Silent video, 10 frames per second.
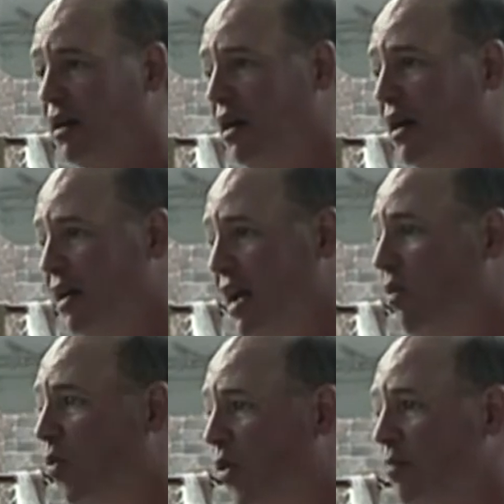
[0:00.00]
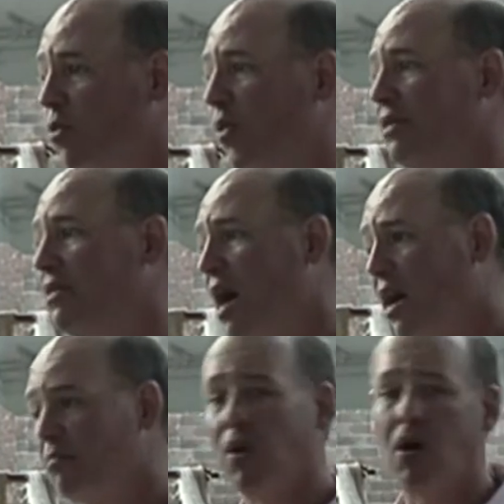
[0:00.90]
Uh, at
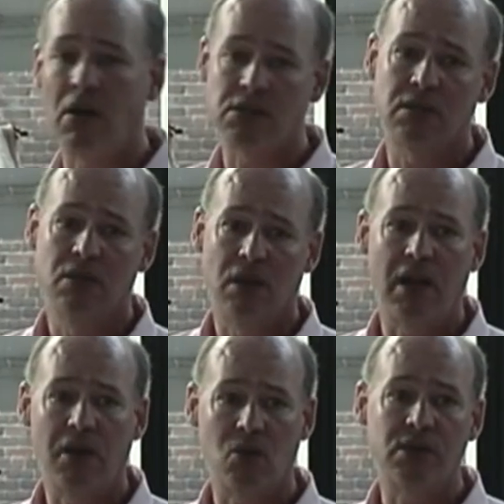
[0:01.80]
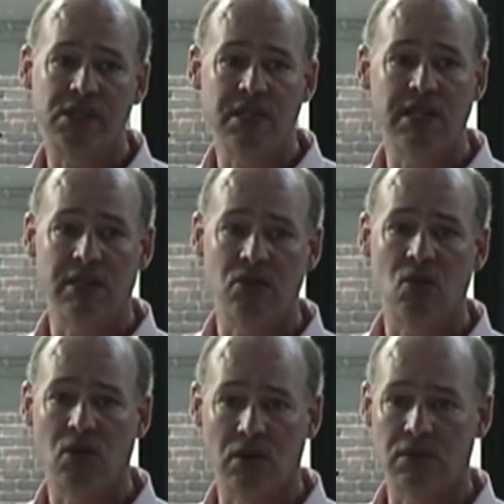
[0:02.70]
1.9 balls uh, was needed in
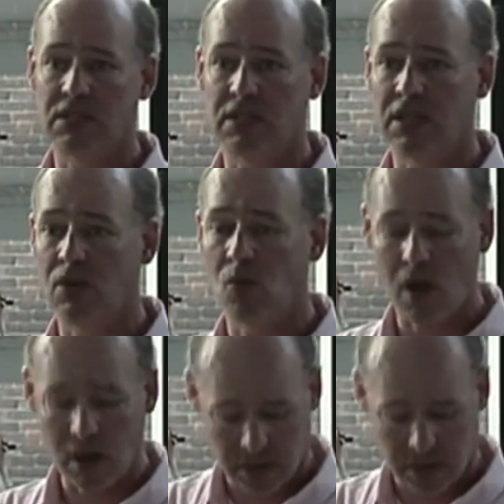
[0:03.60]
order to get a walk.